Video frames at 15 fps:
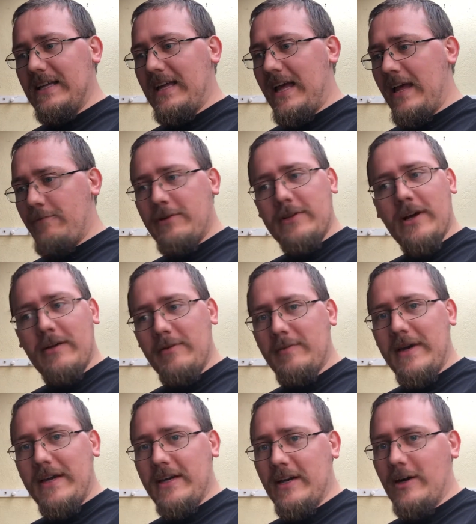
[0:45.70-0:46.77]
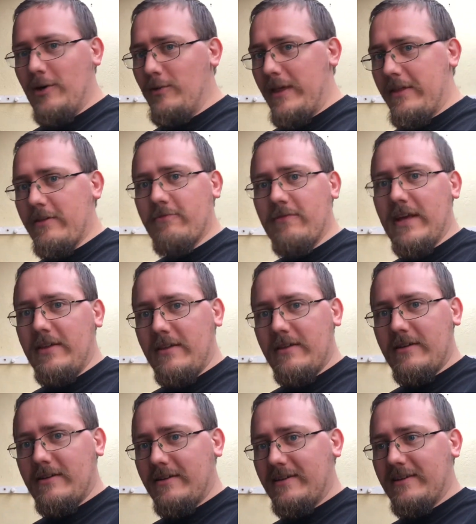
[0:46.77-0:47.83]
every time you make a hole, there's a risk
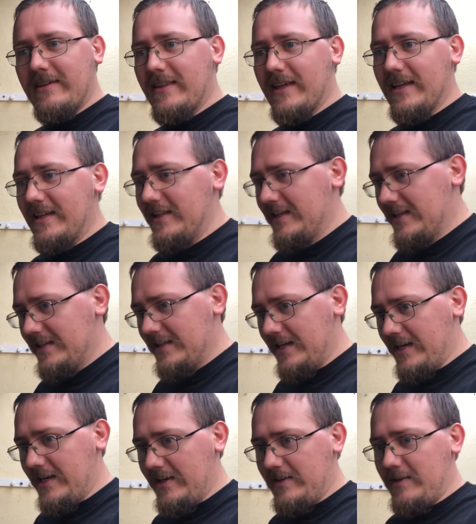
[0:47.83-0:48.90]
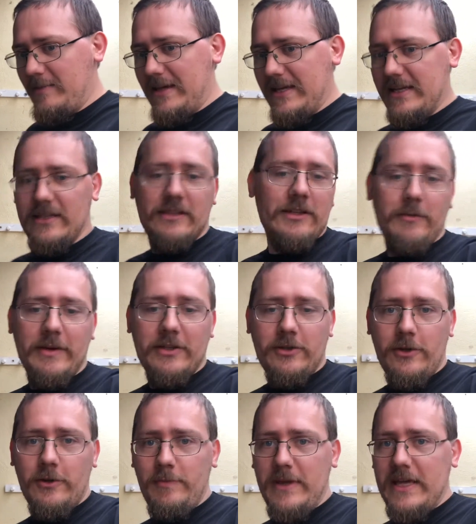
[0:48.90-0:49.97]
that, you make it a little bit
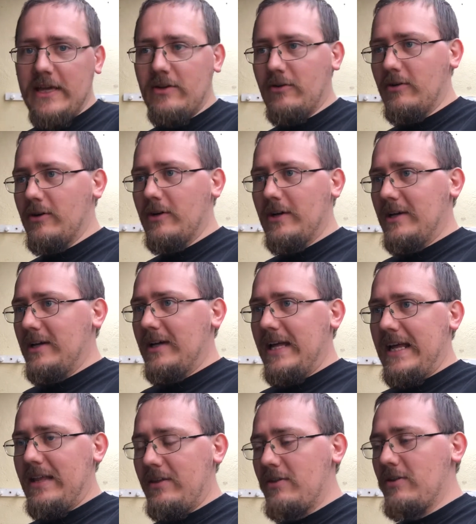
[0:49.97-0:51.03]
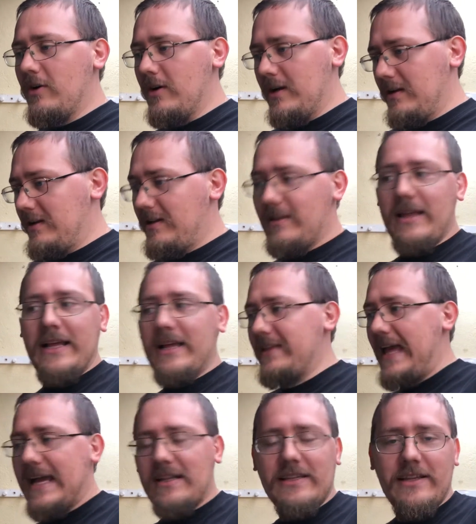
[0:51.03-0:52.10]
too big, or it's not
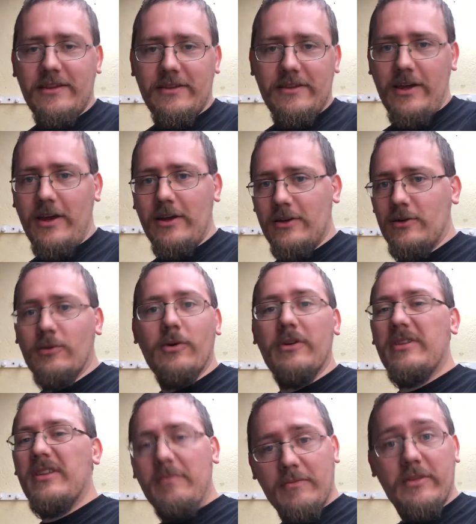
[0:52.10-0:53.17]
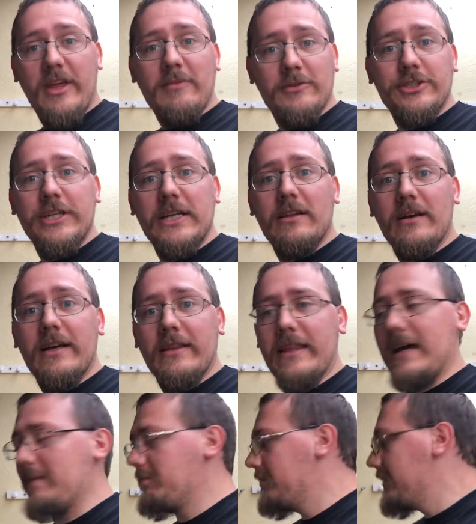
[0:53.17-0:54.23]
exactly a circle, or some shit like
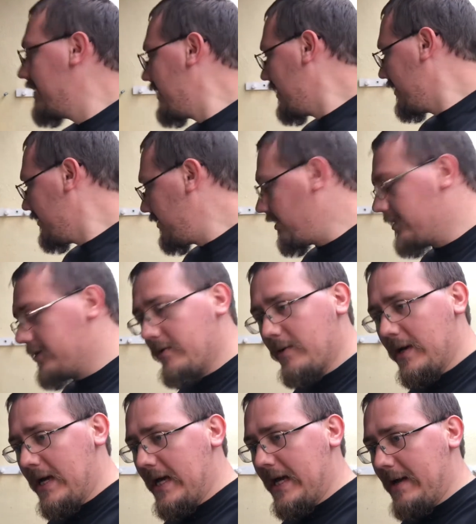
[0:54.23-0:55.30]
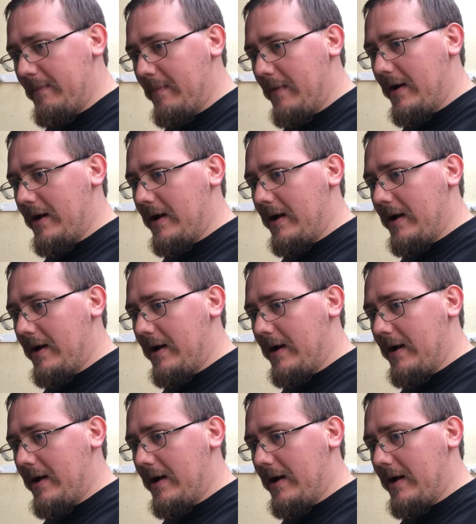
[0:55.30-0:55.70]
that. So,